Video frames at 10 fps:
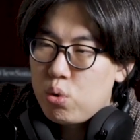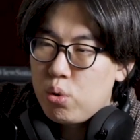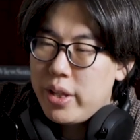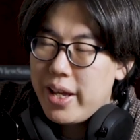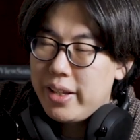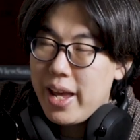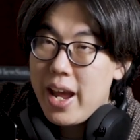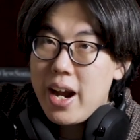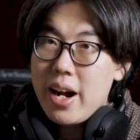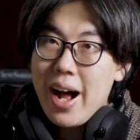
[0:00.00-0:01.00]
to let
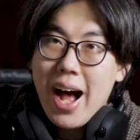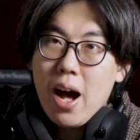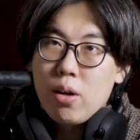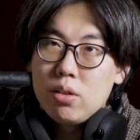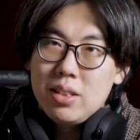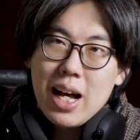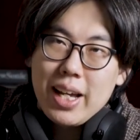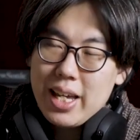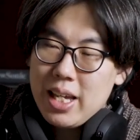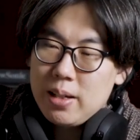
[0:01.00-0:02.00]
air out,
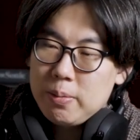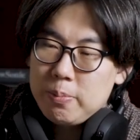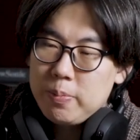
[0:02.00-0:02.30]
not in.